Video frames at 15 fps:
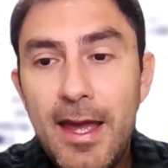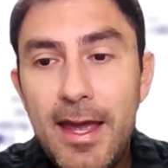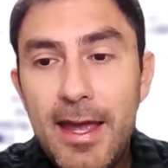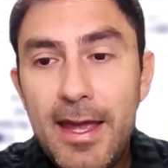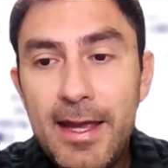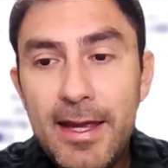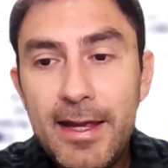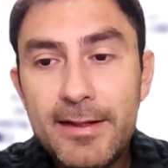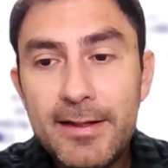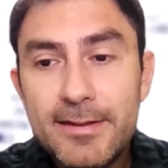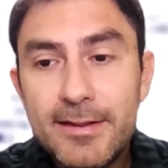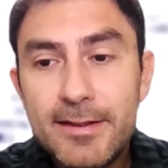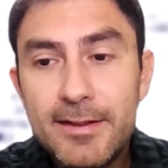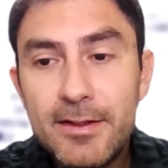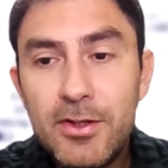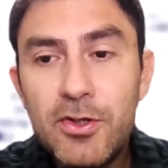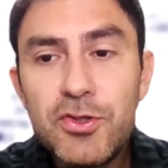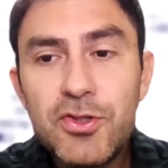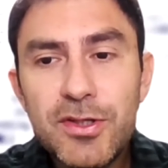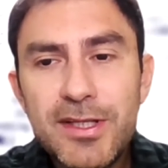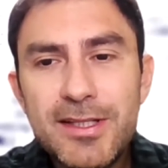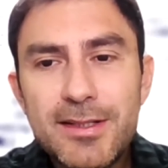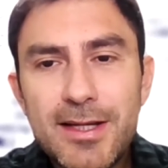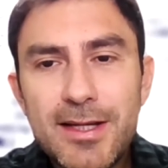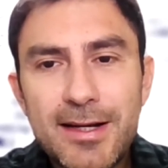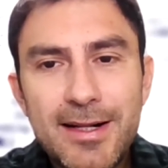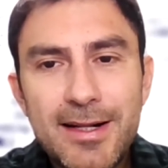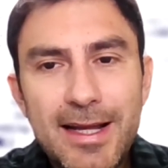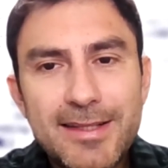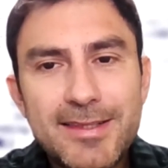it usually kind
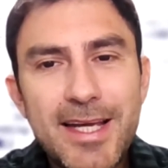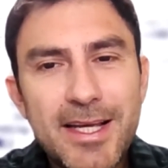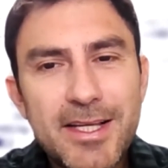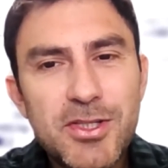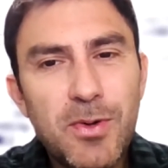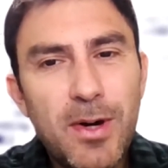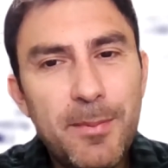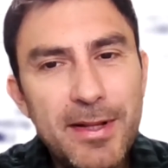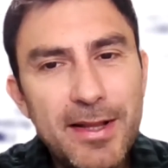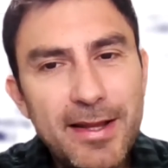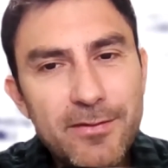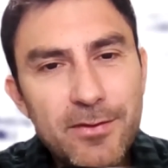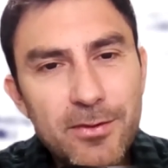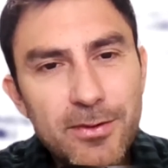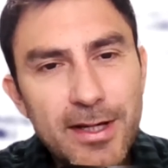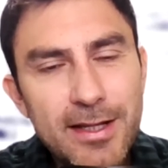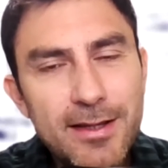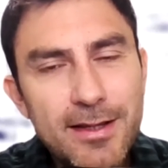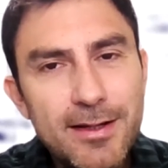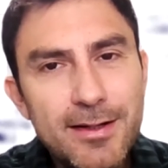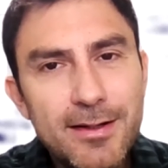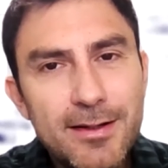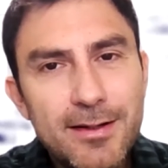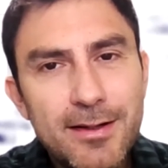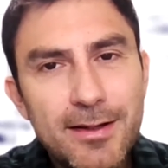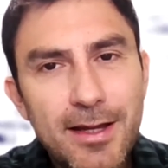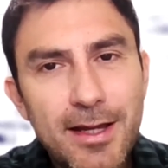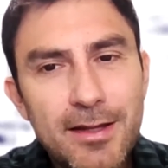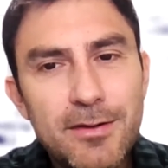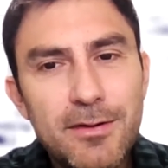of like takes you up a level
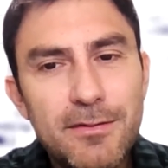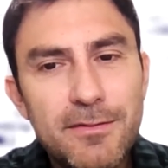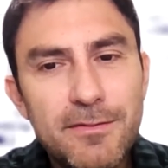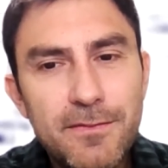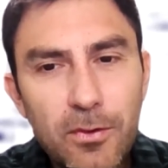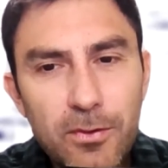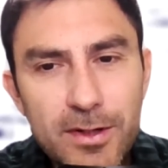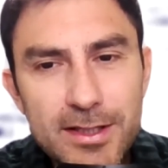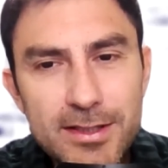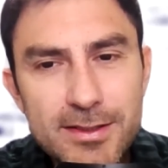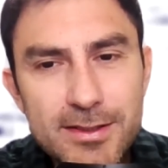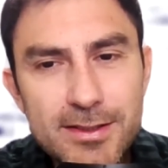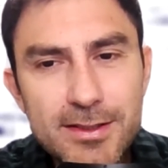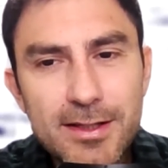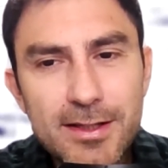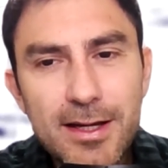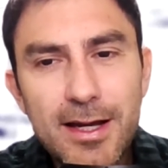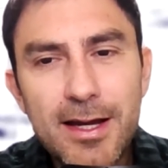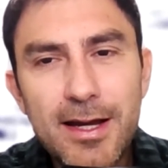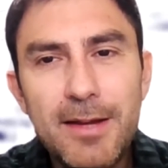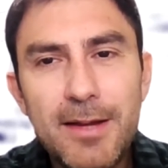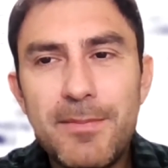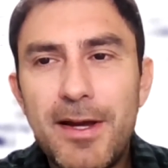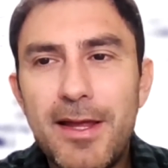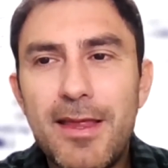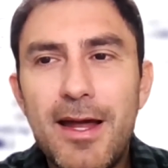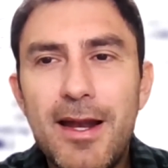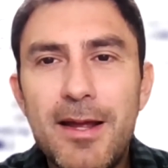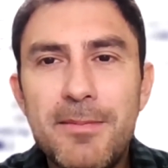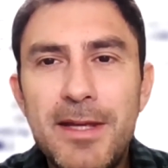in your focus. And by
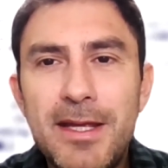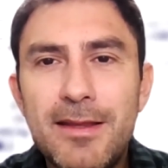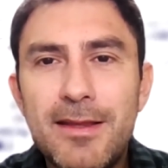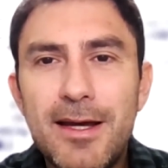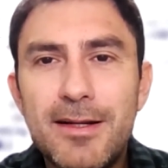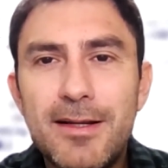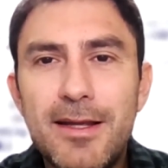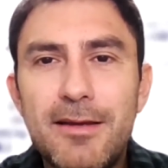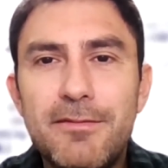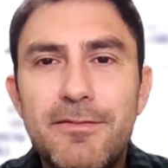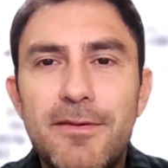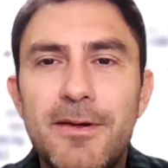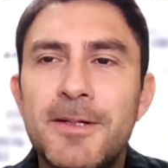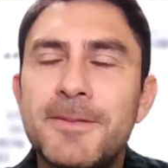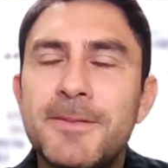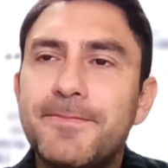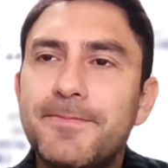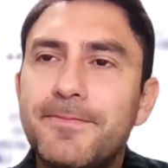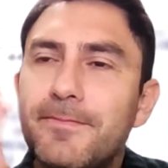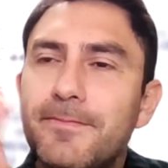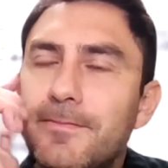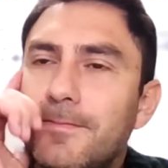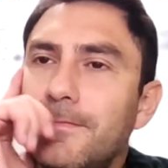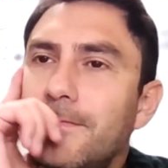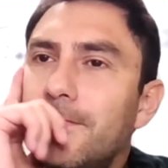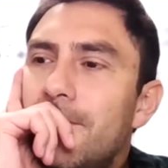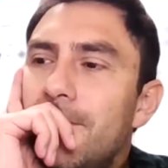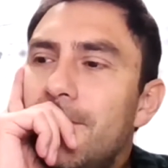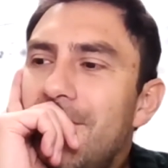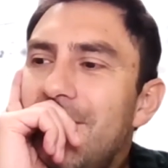that I mean that if
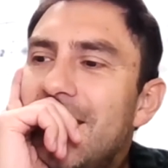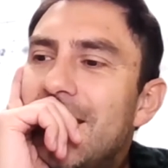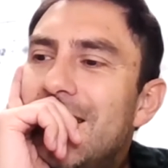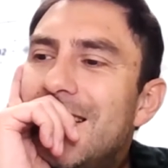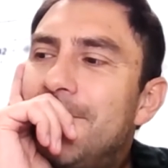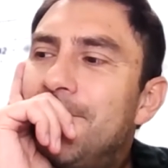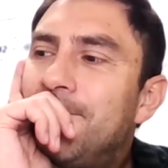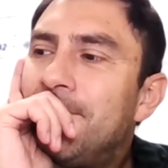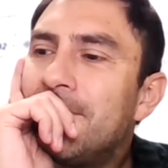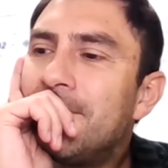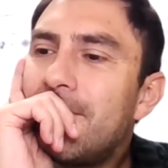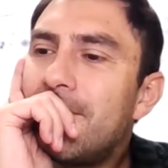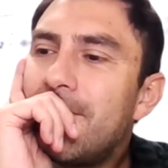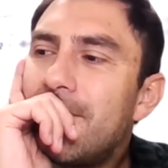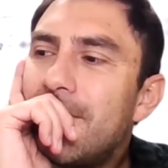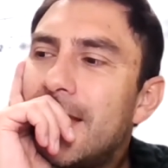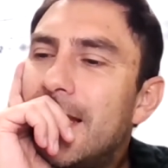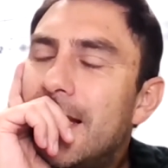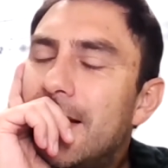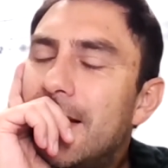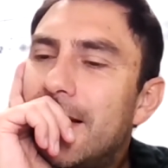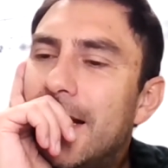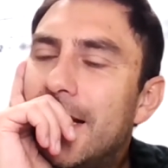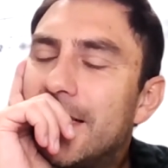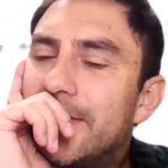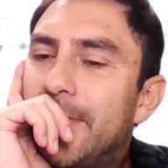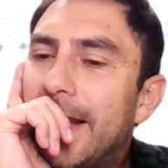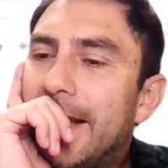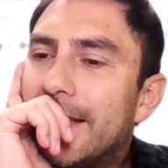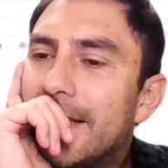how can I
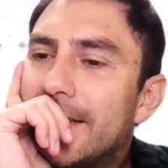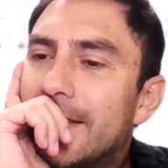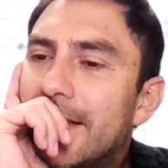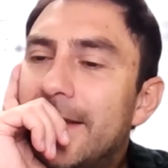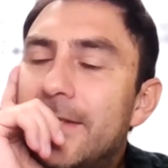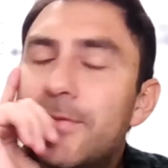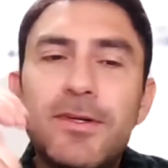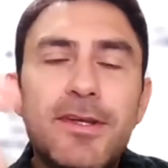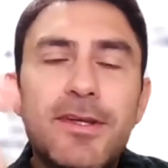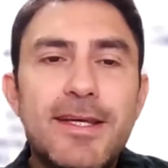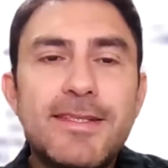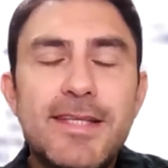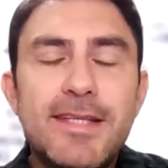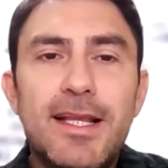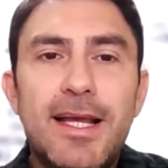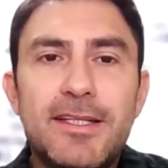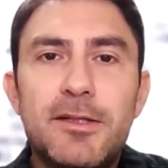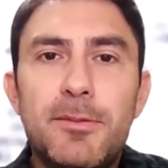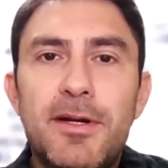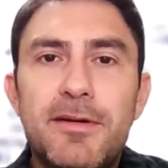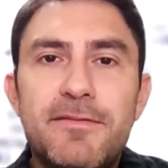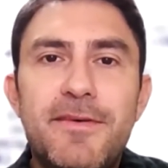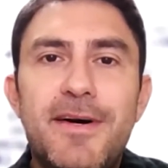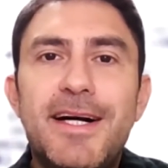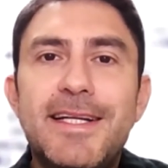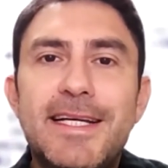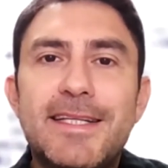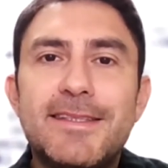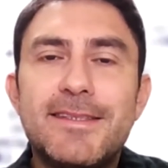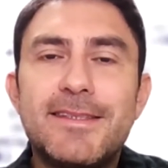explain this? It's one of the things I liked about
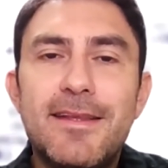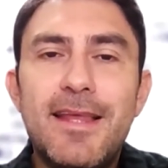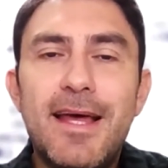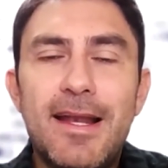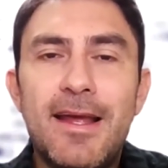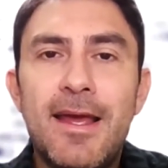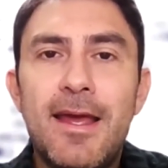finance, that